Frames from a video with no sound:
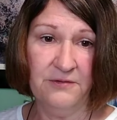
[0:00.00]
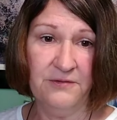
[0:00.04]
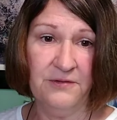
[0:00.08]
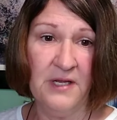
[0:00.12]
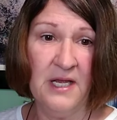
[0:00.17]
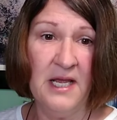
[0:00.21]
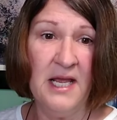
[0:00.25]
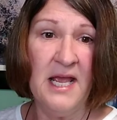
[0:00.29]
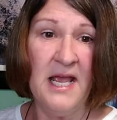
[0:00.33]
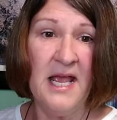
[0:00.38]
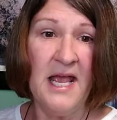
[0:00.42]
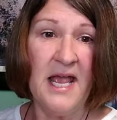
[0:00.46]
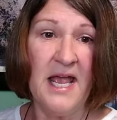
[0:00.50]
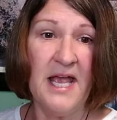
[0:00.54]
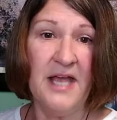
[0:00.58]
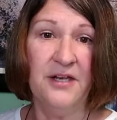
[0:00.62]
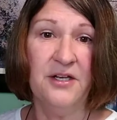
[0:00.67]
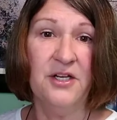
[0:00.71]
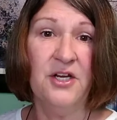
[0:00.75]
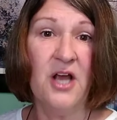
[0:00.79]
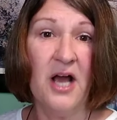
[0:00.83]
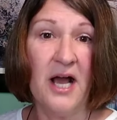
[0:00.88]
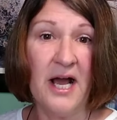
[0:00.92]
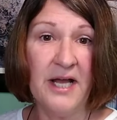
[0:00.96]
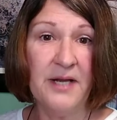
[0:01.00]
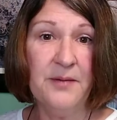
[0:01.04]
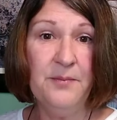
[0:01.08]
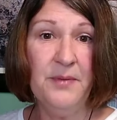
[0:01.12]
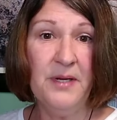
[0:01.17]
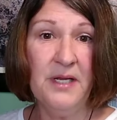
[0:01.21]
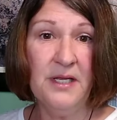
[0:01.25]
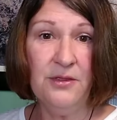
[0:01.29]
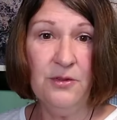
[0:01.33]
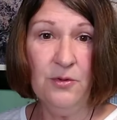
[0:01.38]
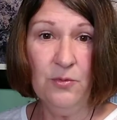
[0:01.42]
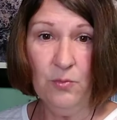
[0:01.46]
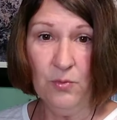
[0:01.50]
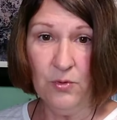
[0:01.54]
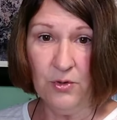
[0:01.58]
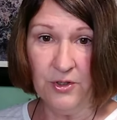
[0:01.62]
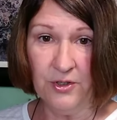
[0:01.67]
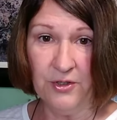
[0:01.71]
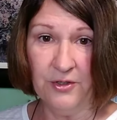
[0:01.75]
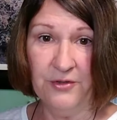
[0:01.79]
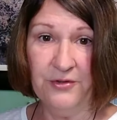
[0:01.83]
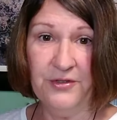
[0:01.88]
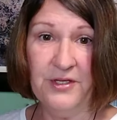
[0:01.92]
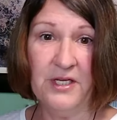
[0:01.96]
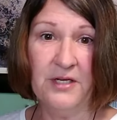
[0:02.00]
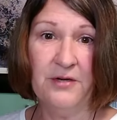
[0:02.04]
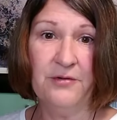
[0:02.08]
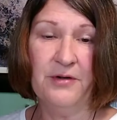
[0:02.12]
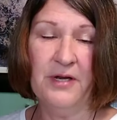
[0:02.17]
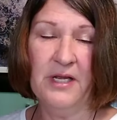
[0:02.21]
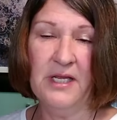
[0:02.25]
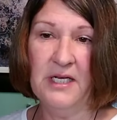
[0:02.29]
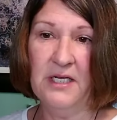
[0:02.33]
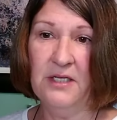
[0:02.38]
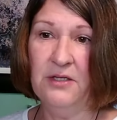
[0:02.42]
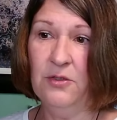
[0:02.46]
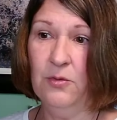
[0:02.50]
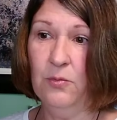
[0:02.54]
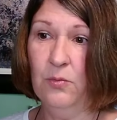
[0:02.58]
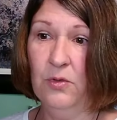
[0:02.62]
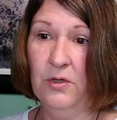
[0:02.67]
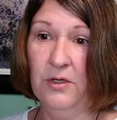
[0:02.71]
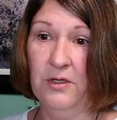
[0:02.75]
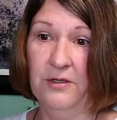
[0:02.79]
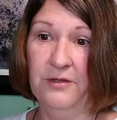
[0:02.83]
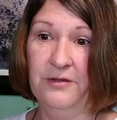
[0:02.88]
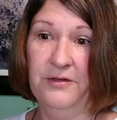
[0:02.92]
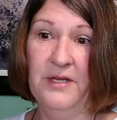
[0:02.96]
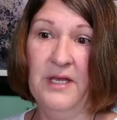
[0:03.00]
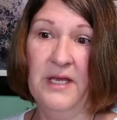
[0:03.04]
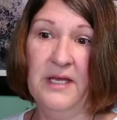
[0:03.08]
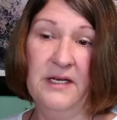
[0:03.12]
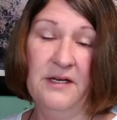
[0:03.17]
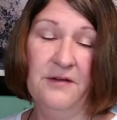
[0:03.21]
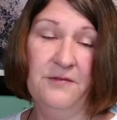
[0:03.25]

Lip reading: and God made the world and created the world. And if there's